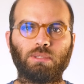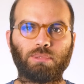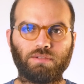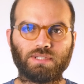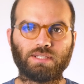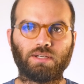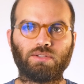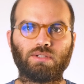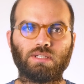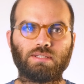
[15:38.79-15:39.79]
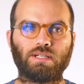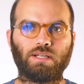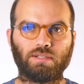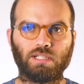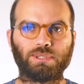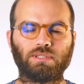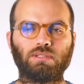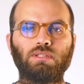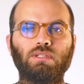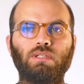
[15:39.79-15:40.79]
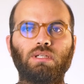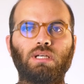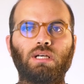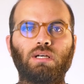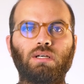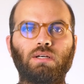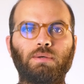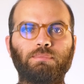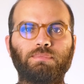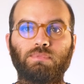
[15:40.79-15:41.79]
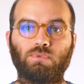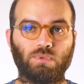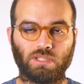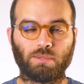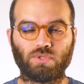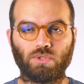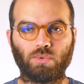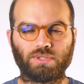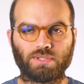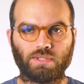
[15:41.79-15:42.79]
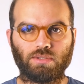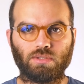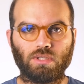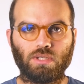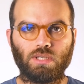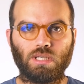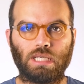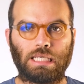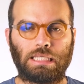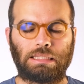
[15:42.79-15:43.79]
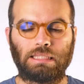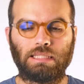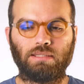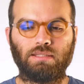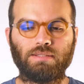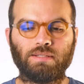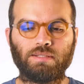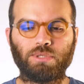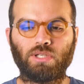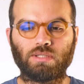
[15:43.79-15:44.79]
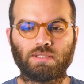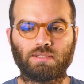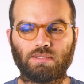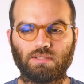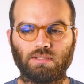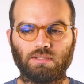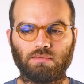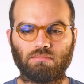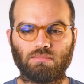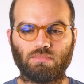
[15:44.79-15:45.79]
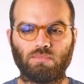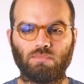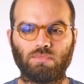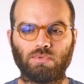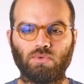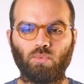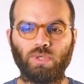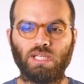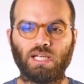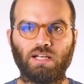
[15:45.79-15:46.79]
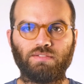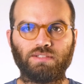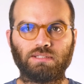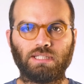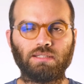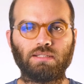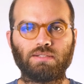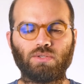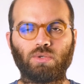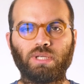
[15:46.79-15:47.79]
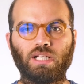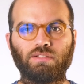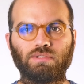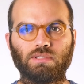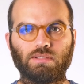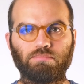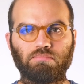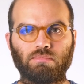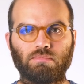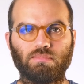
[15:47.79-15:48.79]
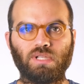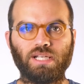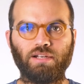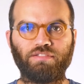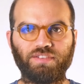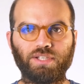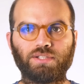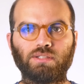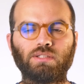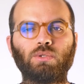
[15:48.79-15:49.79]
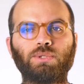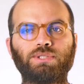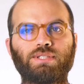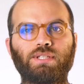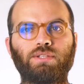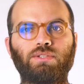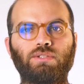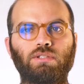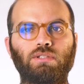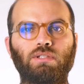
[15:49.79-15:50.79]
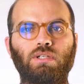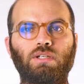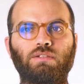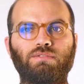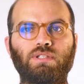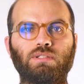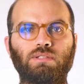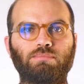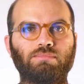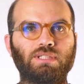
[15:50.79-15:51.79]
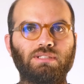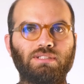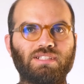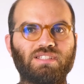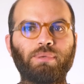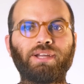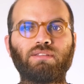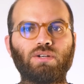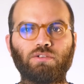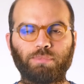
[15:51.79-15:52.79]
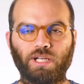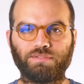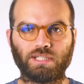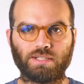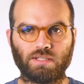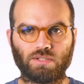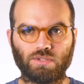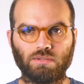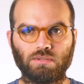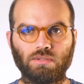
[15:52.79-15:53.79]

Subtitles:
private sector is rather limited when it comes to the water sector. And this is because we have a tendency, or we have a real fear in the water sector of the specter of privatization.